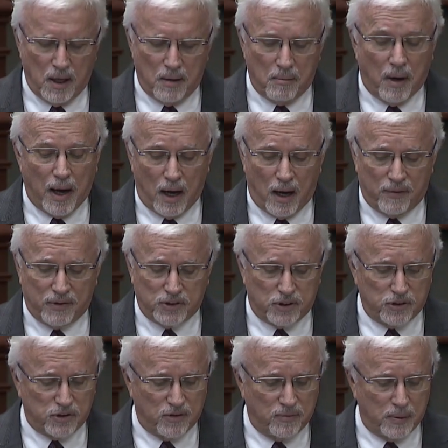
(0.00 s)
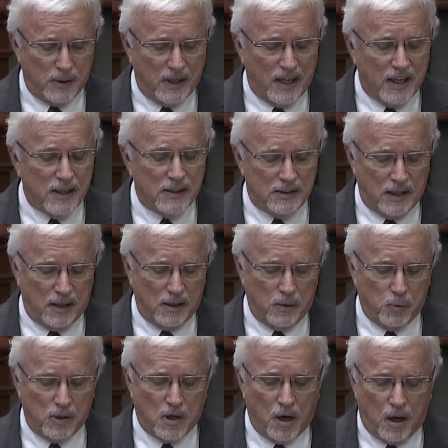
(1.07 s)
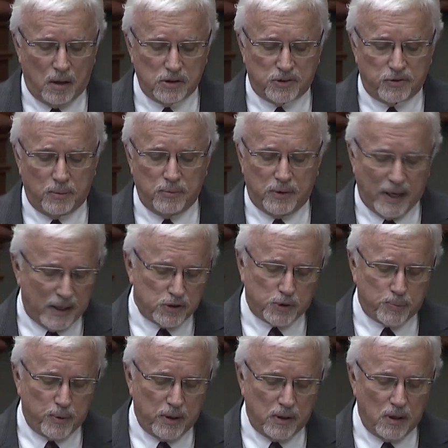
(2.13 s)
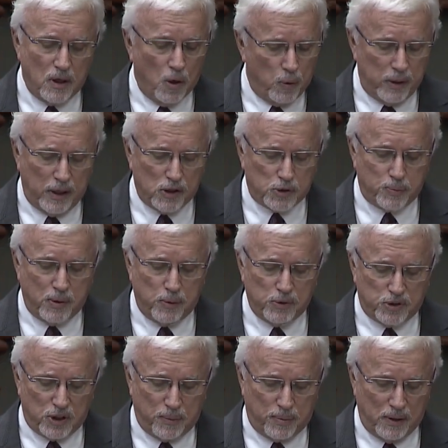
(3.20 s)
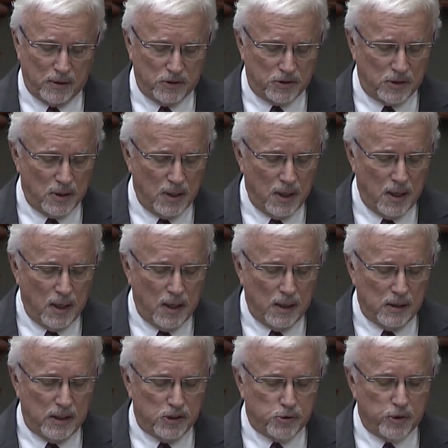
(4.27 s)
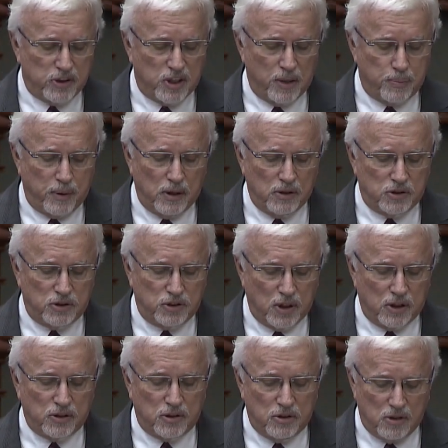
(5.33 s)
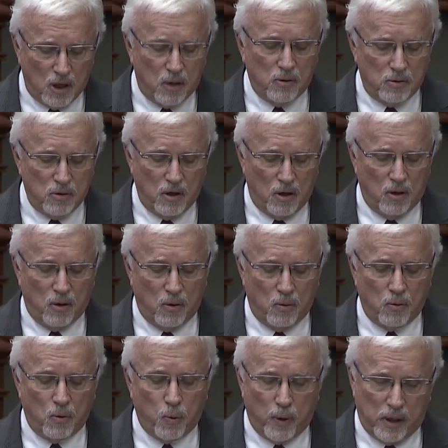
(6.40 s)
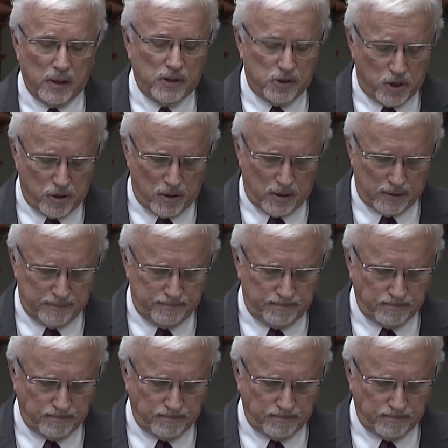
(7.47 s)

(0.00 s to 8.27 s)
my offices have been inundated with calls from desperate ODSP recipients. These recipients just don't know where to turn.